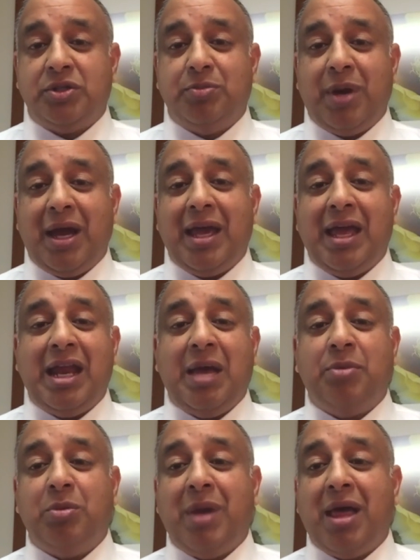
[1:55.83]
by an
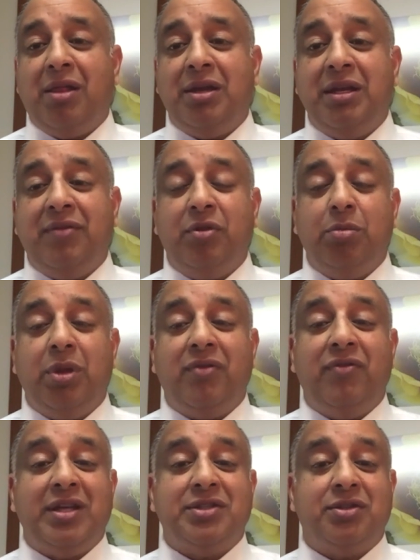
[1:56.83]
abnormality of the blood
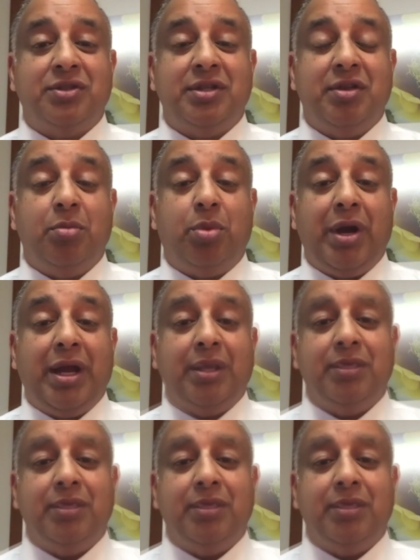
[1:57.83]
vessel in the brain.